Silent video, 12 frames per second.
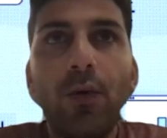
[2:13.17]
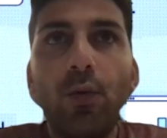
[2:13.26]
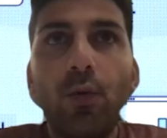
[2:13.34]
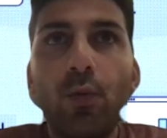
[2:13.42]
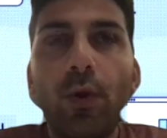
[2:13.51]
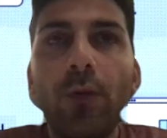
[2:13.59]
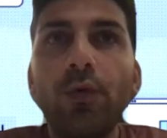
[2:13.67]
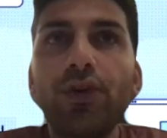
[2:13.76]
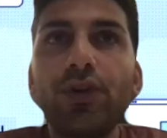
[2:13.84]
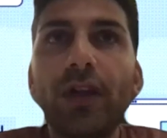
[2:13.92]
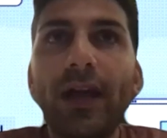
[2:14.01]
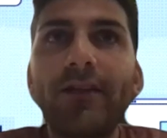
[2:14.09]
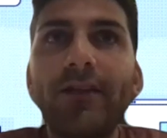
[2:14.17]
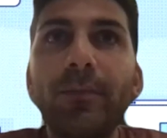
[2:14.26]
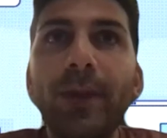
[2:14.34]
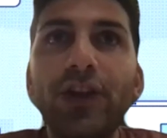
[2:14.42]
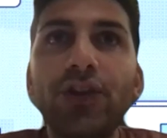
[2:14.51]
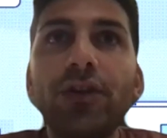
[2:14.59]
what would you like to
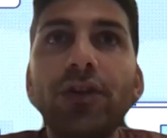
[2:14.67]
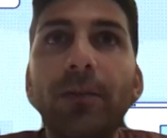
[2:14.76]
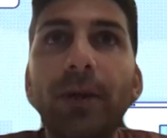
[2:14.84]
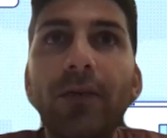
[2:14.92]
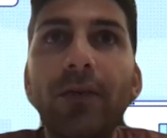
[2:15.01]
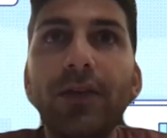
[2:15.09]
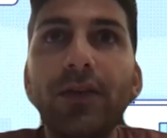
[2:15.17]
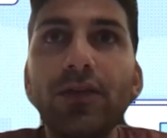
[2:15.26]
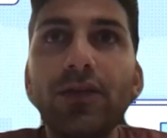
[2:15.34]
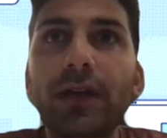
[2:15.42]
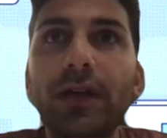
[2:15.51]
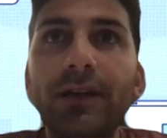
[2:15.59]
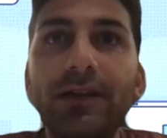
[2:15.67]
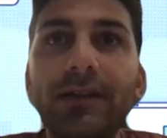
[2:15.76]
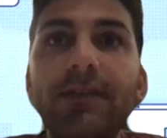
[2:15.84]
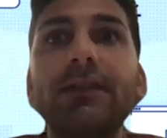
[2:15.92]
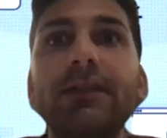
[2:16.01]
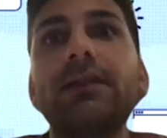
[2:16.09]
measure about the user and
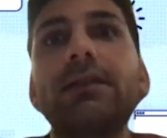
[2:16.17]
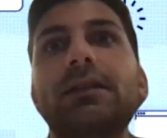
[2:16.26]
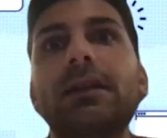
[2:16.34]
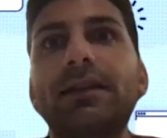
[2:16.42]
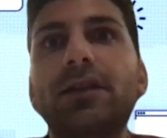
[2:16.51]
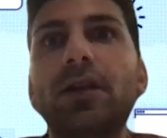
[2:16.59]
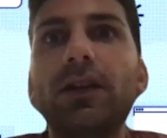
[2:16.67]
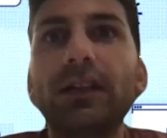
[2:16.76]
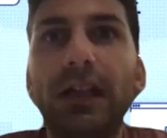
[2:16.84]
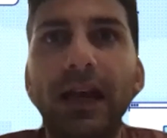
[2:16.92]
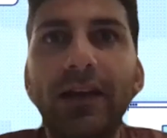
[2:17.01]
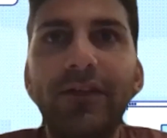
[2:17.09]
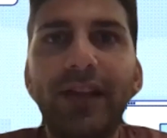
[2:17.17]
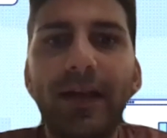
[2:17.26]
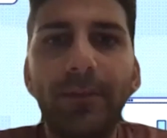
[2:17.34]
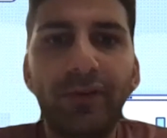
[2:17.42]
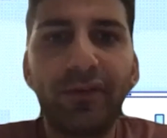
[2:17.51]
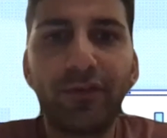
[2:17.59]
its, let's call it,
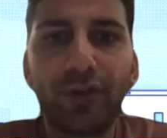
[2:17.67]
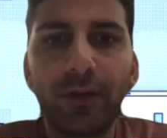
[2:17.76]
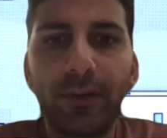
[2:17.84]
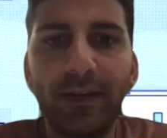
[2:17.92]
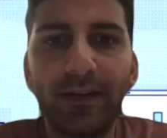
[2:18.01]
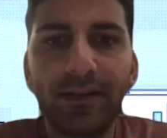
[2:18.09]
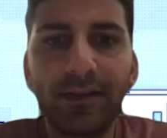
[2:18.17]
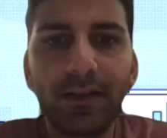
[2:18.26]
lifetime performance.